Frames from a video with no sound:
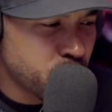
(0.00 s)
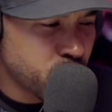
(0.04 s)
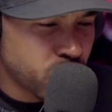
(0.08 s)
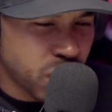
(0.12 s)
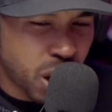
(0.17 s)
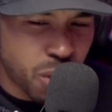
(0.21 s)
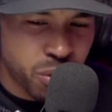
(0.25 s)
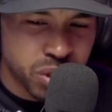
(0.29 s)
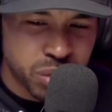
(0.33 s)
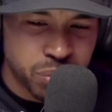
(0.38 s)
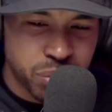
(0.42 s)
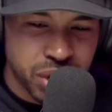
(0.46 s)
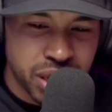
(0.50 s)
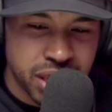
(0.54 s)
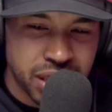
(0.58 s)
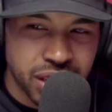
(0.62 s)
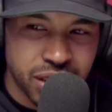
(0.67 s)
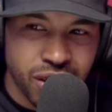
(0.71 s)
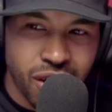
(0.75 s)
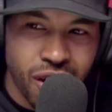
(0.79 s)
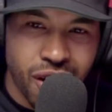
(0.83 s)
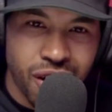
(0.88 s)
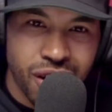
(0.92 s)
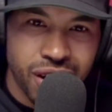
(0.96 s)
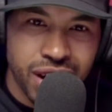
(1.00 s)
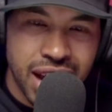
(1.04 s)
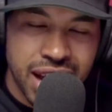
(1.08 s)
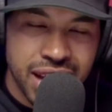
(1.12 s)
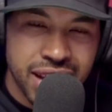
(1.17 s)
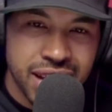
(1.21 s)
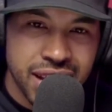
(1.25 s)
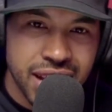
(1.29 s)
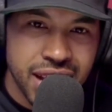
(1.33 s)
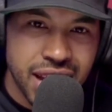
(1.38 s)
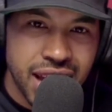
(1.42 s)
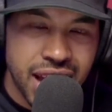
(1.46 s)
people would always be in the car.
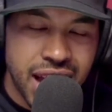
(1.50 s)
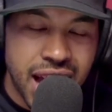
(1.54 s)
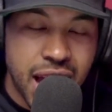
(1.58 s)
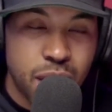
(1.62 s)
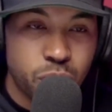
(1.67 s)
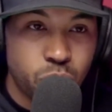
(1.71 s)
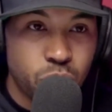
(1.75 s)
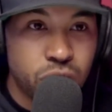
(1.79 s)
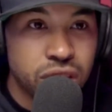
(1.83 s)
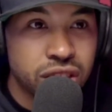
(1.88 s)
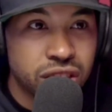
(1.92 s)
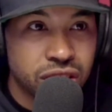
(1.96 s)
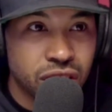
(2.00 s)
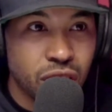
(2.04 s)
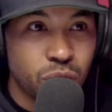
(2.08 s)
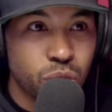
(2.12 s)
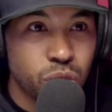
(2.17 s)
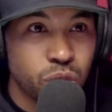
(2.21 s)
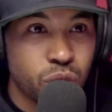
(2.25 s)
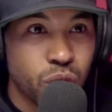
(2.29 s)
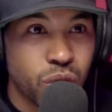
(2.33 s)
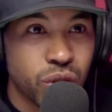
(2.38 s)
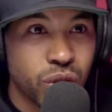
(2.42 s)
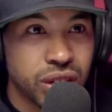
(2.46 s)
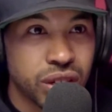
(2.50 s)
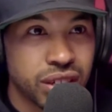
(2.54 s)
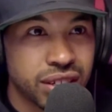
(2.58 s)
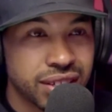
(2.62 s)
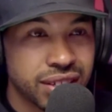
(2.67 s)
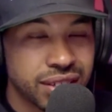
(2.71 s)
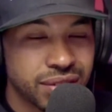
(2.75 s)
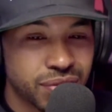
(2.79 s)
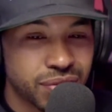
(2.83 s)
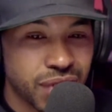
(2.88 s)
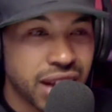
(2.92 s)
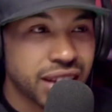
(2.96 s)
I had one song recorded,
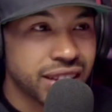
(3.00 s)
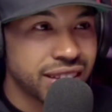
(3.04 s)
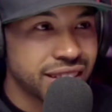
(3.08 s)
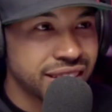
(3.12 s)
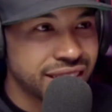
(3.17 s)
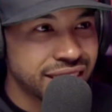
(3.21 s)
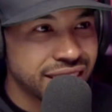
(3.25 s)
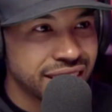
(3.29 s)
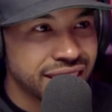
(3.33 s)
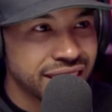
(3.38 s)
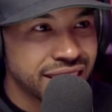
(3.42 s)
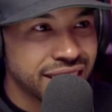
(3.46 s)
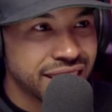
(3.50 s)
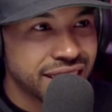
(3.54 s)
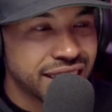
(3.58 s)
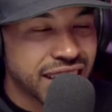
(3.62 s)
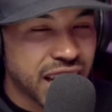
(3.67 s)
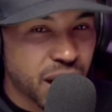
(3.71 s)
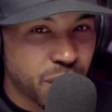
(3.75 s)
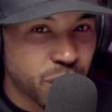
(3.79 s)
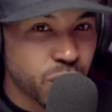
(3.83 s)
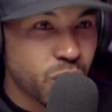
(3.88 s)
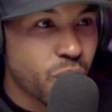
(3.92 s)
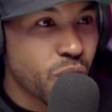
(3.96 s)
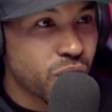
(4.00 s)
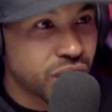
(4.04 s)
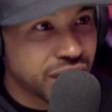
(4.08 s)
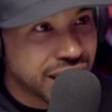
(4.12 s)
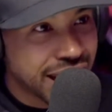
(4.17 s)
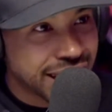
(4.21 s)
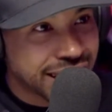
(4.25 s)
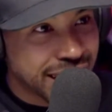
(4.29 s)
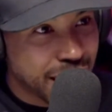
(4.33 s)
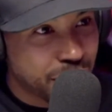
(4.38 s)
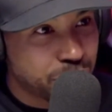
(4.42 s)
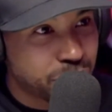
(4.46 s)
finally, that I recorded
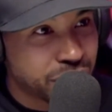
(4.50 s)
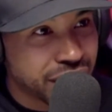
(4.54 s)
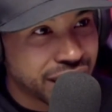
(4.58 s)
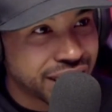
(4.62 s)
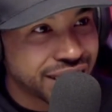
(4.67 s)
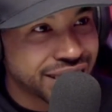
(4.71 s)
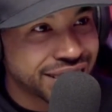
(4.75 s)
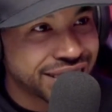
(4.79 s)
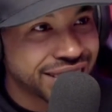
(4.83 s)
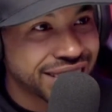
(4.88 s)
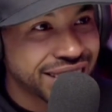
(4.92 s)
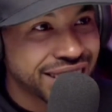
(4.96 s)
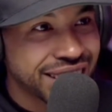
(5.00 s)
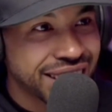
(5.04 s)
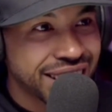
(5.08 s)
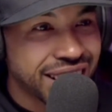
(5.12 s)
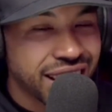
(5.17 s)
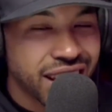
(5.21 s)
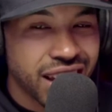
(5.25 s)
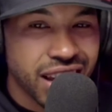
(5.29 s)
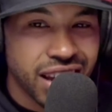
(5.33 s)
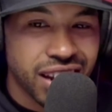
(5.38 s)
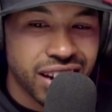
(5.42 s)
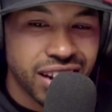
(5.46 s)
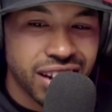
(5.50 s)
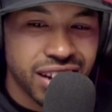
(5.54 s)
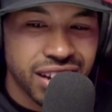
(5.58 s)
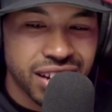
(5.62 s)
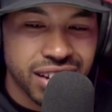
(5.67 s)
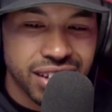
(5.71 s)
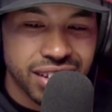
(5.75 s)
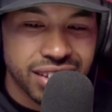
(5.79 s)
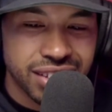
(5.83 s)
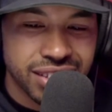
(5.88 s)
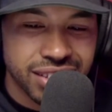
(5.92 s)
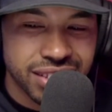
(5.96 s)
at that place.
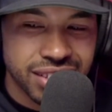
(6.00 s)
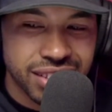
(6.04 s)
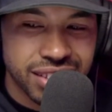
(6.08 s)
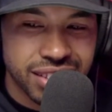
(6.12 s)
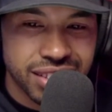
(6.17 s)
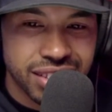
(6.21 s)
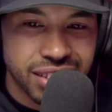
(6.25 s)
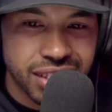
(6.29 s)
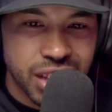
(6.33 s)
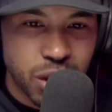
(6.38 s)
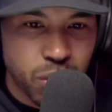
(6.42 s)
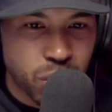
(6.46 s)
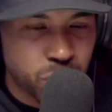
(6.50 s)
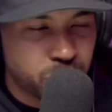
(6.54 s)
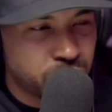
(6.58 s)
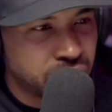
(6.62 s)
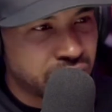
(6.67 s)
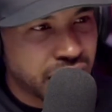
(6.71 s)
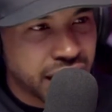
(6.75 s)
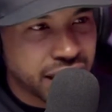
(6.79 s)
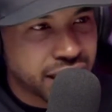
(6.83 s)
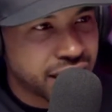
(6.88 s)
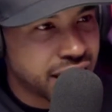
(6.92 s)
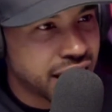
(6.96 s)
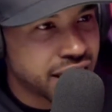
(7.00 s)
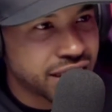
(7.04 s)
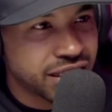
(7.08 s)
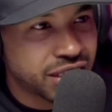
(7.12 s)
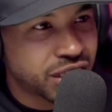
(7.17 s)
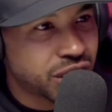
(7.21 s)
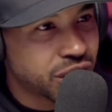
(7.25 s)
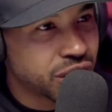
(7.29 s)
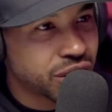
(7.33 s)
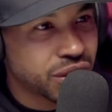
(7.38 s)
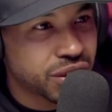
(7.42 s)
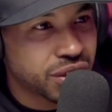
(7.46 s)
And they would be like getting
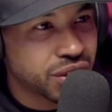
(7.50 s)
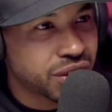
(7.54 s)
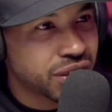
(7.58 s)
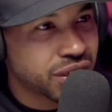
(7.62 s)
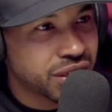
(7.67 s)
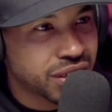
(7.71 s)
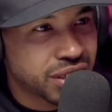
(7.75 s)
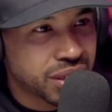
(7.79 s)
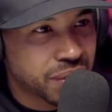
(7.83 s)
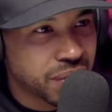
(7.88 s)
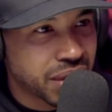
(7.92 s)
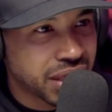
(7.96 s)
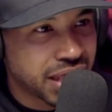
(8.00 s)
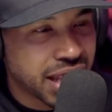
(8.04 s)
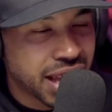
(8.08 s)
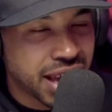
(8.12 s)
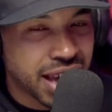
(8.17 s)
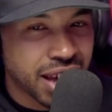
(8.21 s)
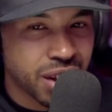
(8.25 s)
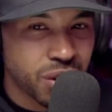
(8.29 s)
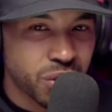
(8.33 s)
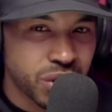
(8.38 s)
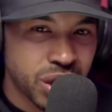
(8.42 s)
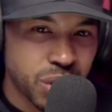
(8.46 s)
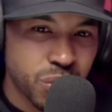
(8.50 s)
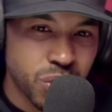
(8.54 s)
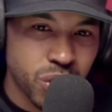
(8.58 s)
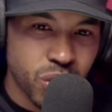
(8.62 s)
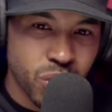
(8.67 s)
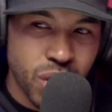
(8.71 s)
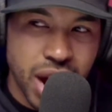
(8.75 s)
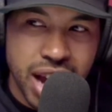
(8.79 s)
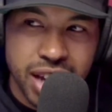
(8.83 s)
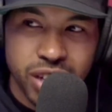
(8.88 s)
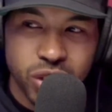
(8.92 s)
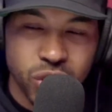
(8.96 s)
chills and stuff like that, or they would
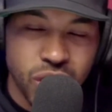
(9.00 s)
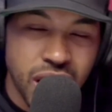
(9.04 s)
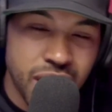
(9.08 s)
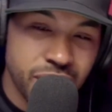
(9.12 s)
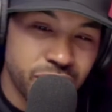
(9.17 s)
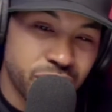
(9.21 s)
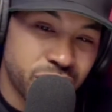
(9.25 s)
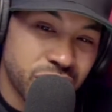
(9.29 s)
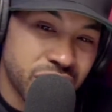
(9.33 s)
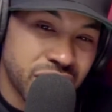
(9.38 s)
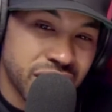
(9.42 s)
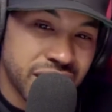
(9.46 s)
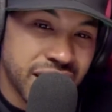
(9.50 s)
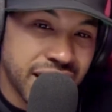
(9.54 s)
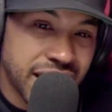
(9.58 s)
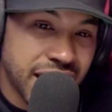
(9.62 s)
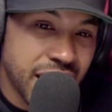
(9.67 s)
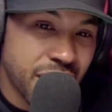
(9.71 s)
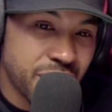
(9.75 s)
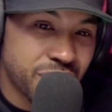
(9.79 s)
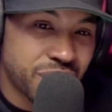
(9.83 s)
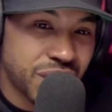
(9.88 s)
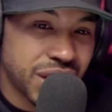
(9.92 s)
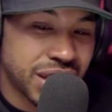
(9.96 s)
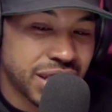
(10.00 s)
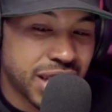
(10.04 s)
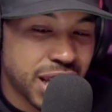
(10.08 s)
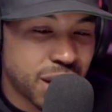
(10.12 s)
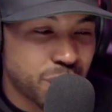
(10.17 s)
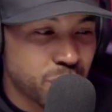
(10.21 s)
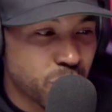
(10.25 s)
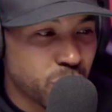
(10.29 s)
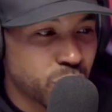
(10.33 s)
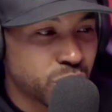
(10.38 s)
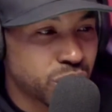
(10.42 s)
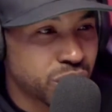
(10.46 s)
cry. So I figured they can't fake that
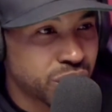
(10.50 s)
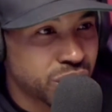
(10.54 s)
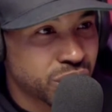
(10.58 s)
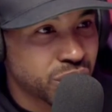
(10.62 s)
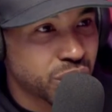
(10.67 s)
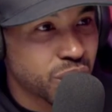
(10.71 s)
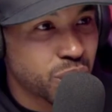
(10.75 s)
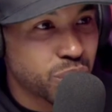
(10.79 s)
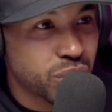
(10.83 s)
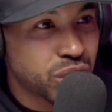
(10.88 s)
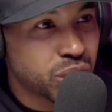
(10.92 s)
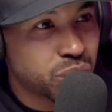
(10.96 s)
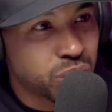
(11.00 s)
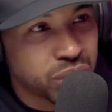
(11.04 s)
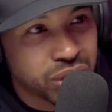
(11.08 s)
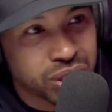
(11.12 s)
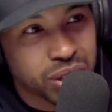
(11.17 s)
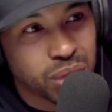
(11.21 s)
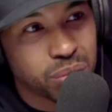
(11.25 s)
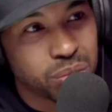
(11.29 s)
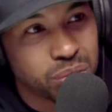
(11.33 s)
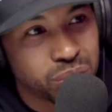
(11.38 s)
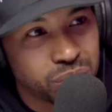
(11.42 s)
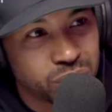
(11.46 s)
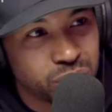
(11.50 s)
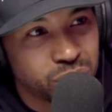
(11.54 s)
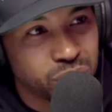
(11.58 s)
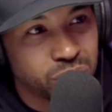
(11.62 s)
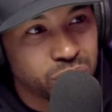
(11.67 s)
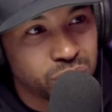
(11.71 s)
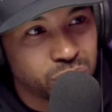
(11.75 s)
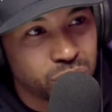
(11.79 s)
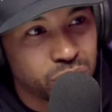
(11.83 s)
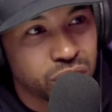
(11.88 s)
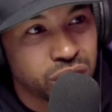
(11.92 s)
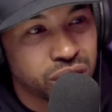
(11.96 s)
emotion. So it must be something
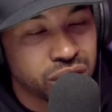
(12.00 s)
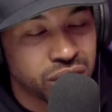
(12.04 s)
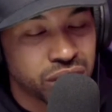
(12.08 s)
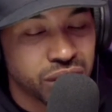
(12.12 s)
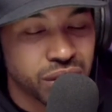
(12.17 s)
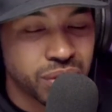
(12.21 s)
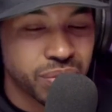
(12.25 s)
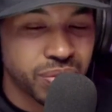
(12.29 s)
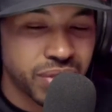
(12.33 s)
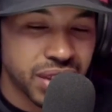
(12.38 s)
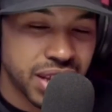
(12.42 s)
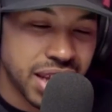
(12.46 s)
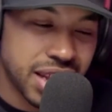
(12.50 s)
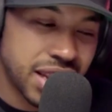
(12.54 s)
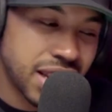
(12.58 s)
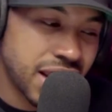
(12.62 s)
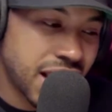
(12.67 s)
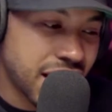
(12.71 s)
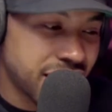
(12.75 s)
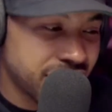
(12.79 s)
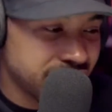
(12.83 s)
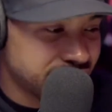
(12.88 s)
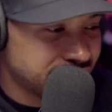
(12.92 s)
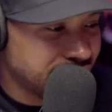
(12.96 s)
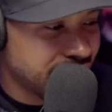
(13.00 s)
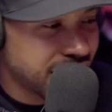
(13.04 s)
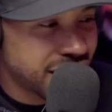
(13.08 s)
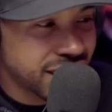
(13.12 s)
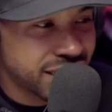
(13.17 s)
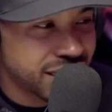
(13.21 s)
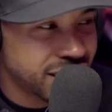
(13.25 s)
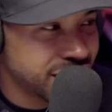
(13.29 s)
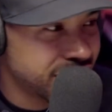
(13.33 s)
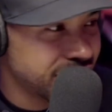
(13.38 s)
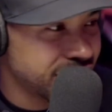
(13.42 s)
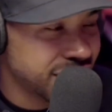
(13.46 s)
real, you know? And then I
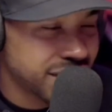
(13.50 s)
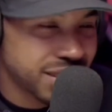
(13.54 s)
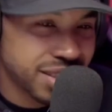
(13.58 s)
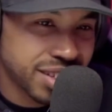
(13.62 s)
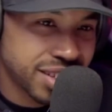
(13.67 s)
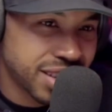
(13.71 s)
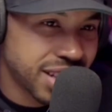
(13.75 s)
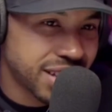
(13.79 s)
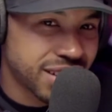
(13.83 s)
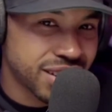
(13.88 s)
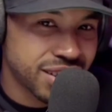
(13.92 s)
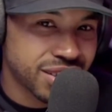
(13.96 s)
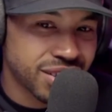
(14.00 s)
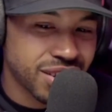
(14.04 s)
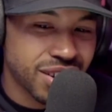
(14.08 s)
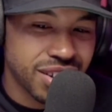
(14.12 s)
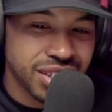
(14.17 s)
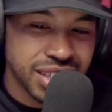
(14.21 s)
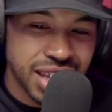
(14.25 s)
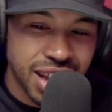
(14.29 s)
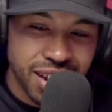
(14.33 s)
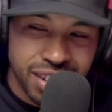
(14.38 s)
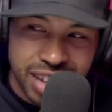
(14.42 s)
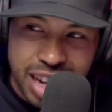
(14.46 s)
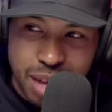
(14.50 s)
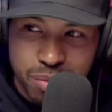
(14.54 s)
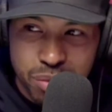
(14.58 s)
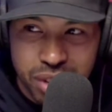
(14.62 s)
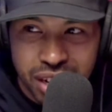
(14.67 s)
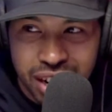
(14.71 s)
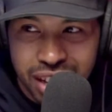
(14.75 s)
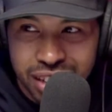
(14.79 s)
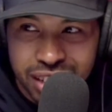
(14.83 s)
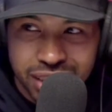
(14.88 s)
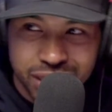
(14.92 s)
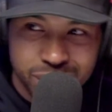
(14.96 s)
decided to just get the songs out, and I've
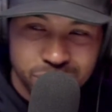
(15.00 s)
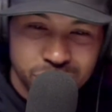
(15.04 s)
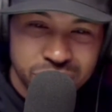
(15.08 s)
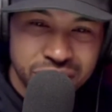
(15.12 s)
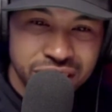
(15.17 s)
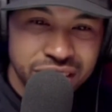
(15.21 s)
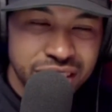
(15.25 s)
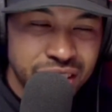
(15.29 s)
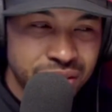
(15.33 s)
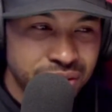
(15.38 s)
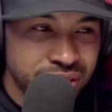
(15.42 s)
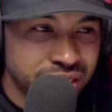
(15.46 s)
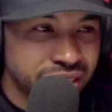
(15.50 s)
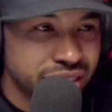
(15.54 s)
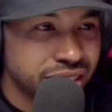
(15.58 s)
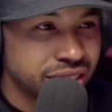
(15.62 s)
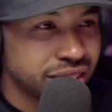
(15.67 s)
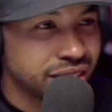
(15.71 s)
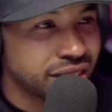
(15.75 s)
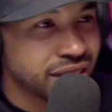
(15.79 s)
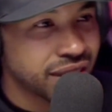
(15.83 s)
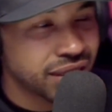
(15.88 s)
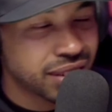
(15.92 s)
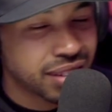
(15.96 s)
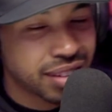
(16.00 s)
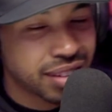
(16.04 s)
been on this mission ever since.